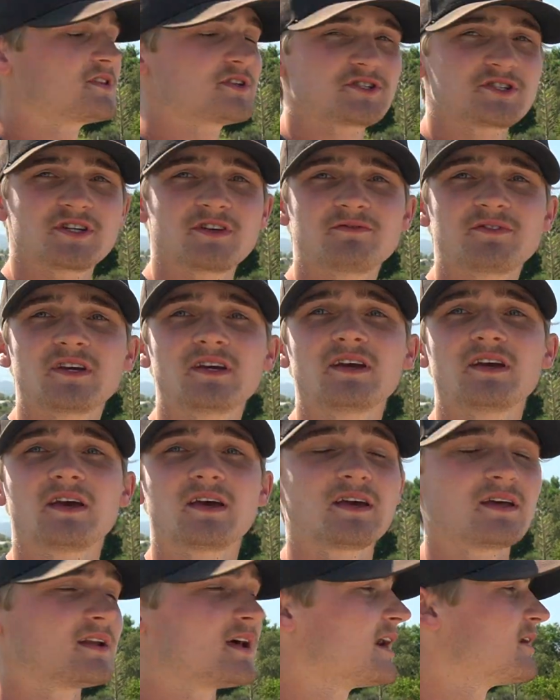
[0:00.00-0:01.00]
the shifting,
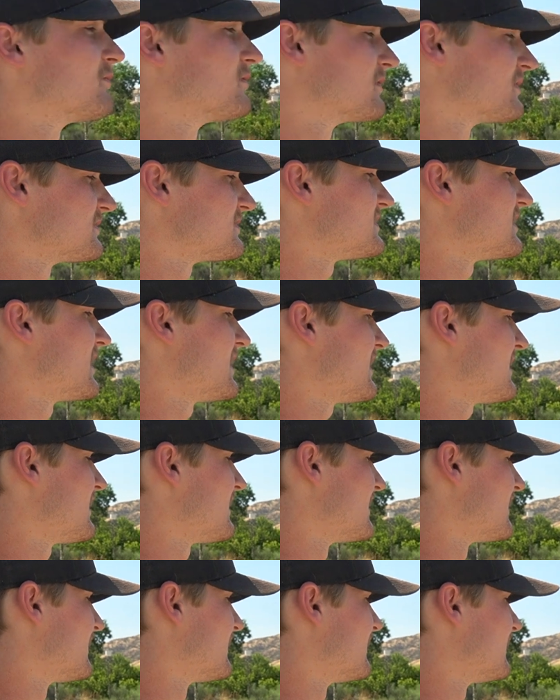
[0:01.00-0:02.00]
and I will say
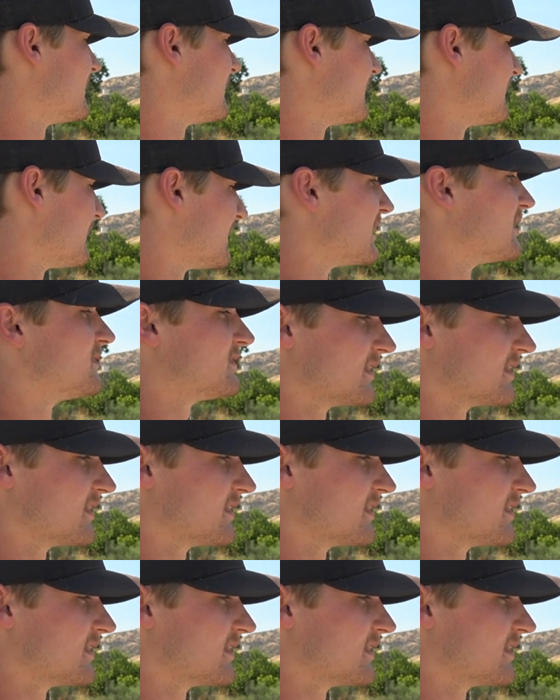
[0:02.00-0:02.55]
it